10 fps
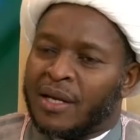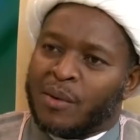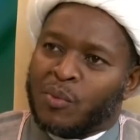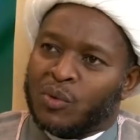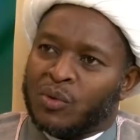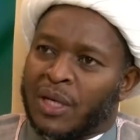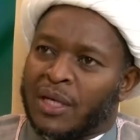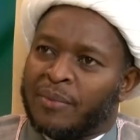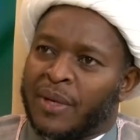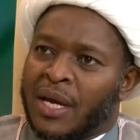Abu
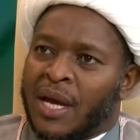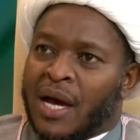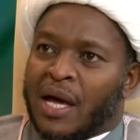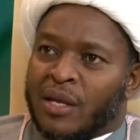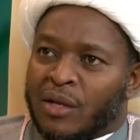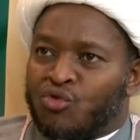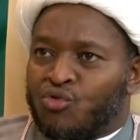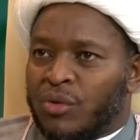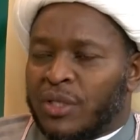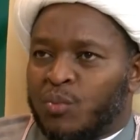Talib. And
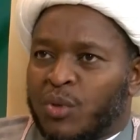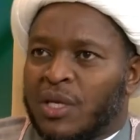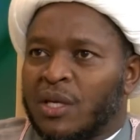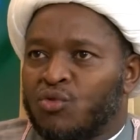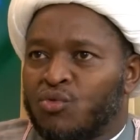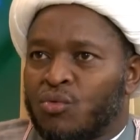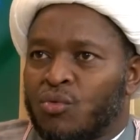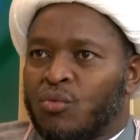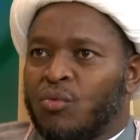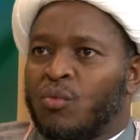truly speaking
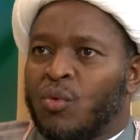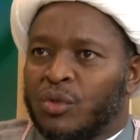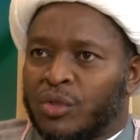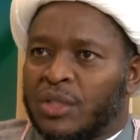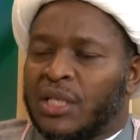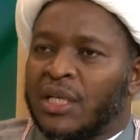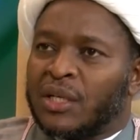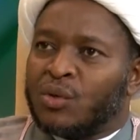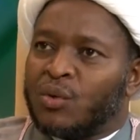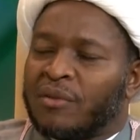to what
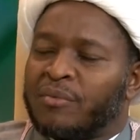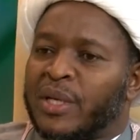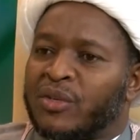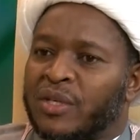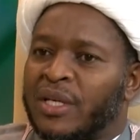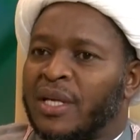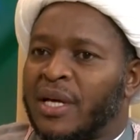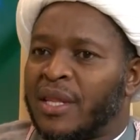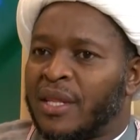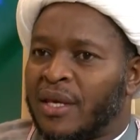you have mentioned
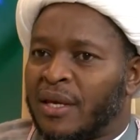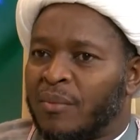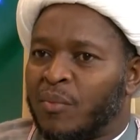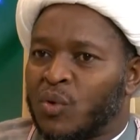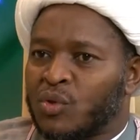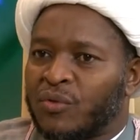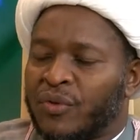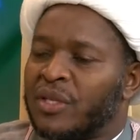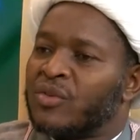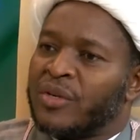and the books of
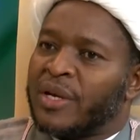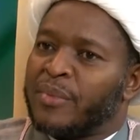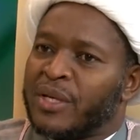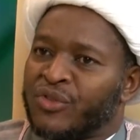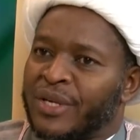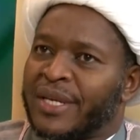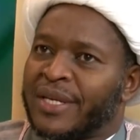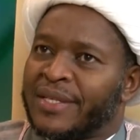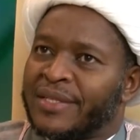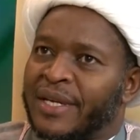history are mentioning
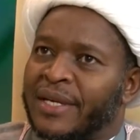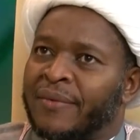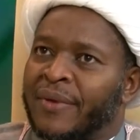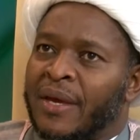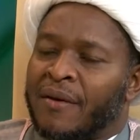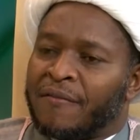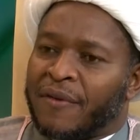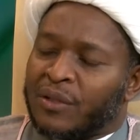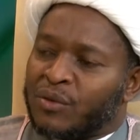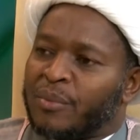is that
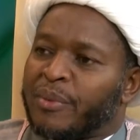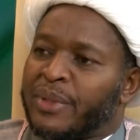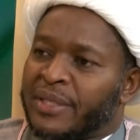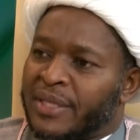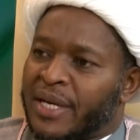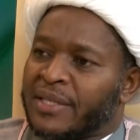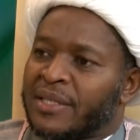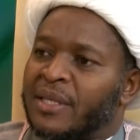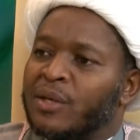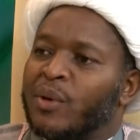Fatima bint
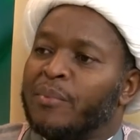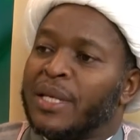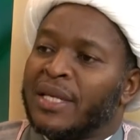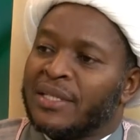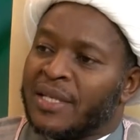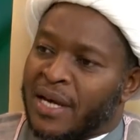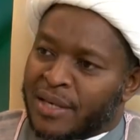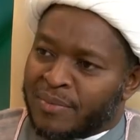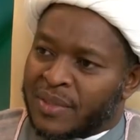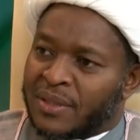Asad, there were many
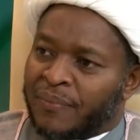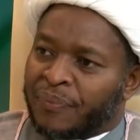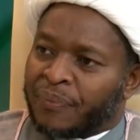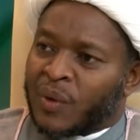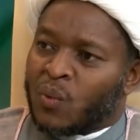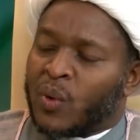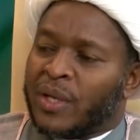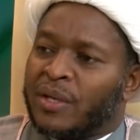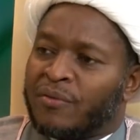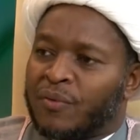times
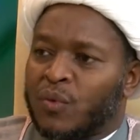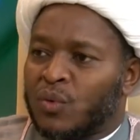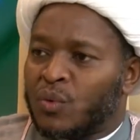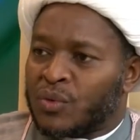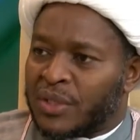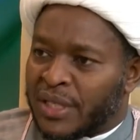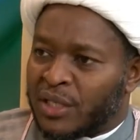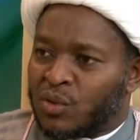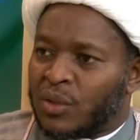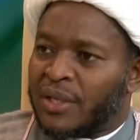when the food was
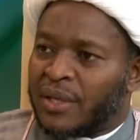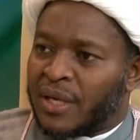little in the